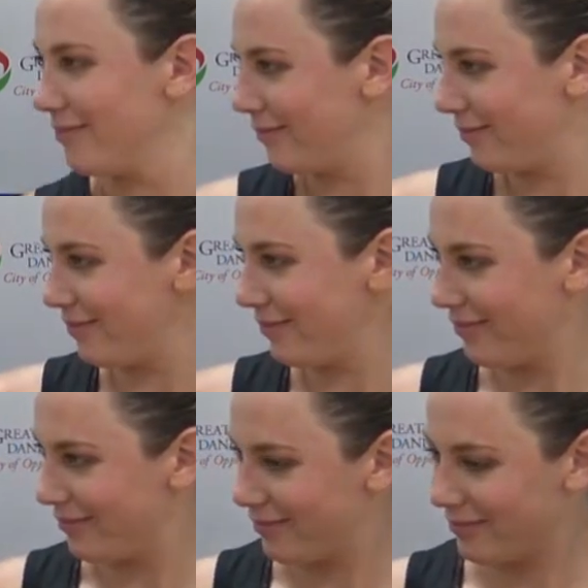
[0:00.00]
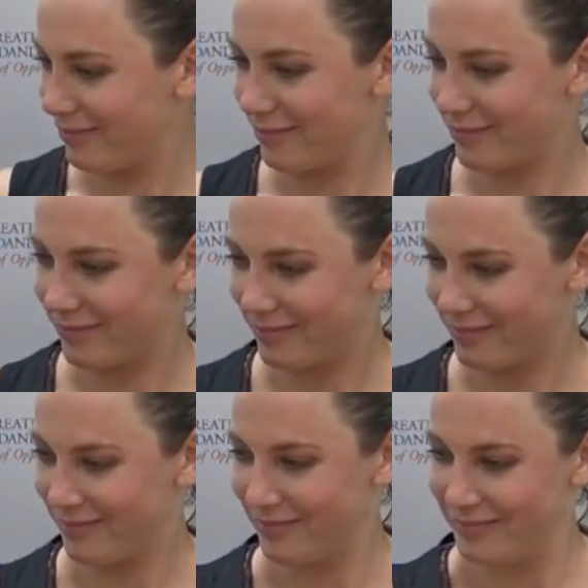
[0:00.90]

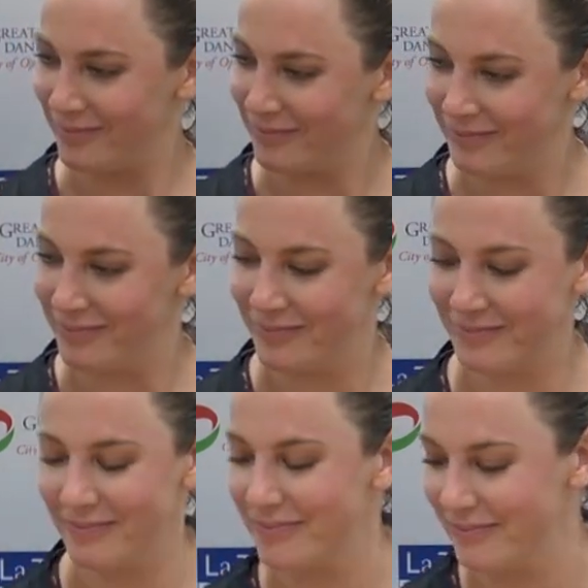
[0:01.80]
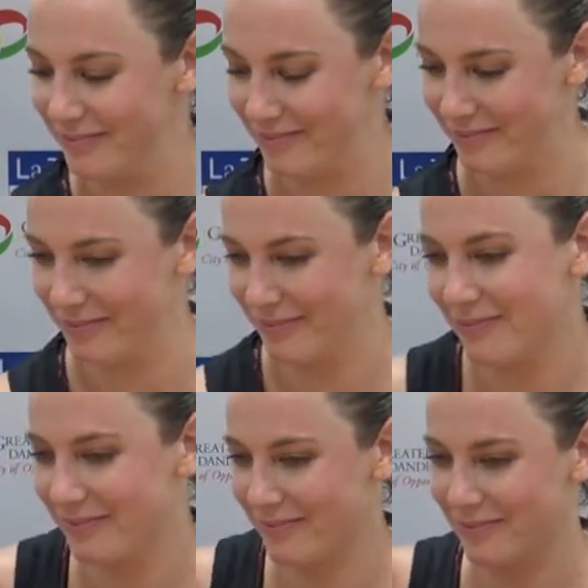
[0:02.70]

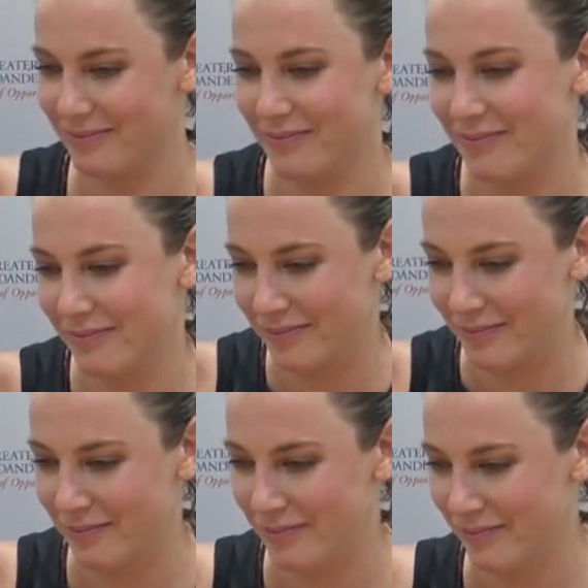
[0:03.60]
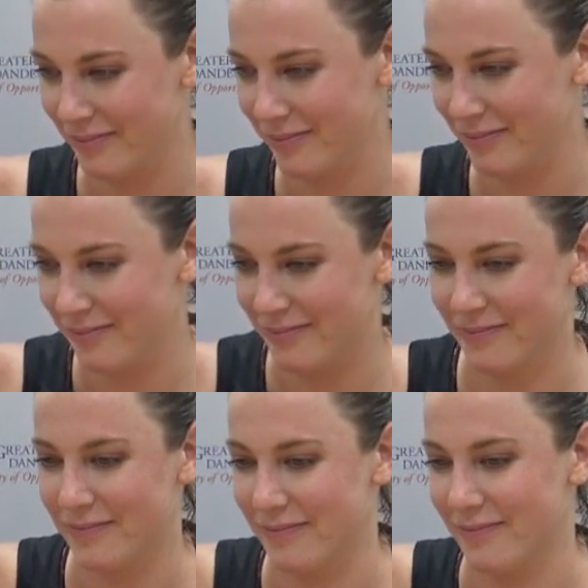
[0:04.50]

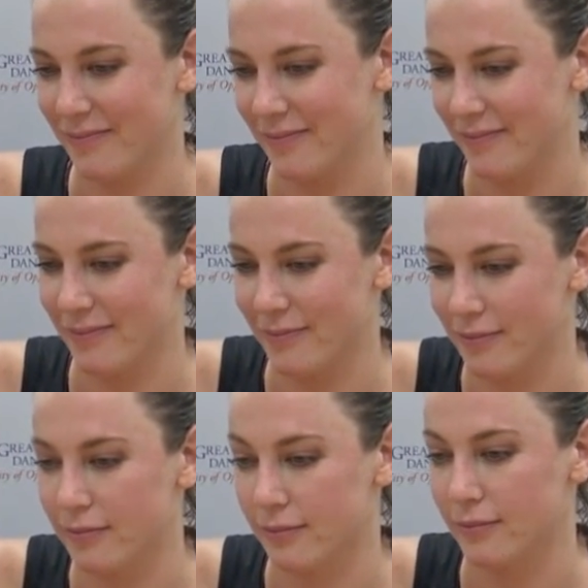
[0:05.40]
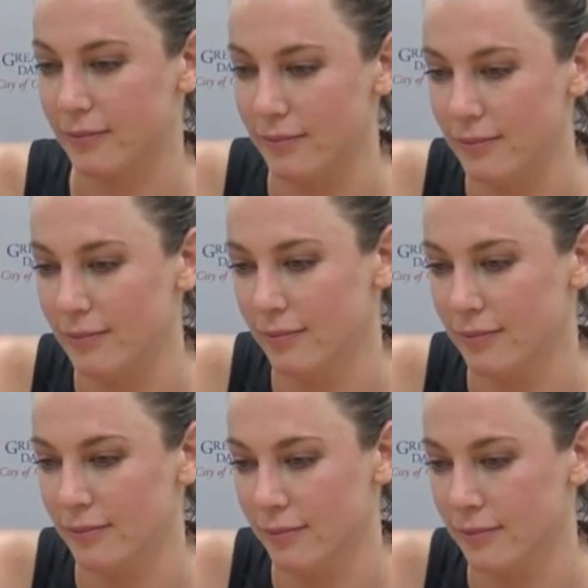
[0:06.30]

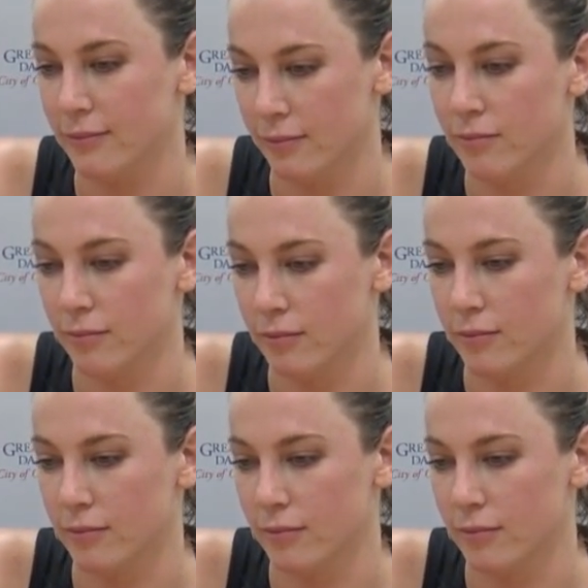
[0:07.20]
No words are spoken by the person on screen.